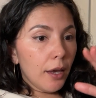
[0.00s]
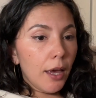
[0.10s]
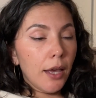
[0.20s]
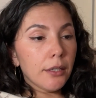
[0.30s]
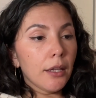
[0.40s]

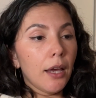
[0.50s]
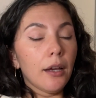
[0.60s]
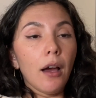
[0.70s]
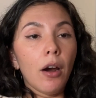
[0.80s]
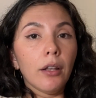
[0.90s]
it's like
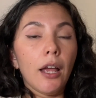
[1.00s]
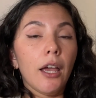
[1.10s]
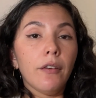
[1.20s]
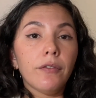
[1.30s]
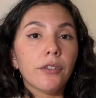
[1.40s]
our
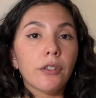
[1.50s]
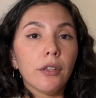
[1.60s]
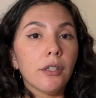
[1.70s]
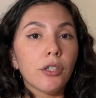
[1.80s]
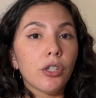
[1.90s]
lives is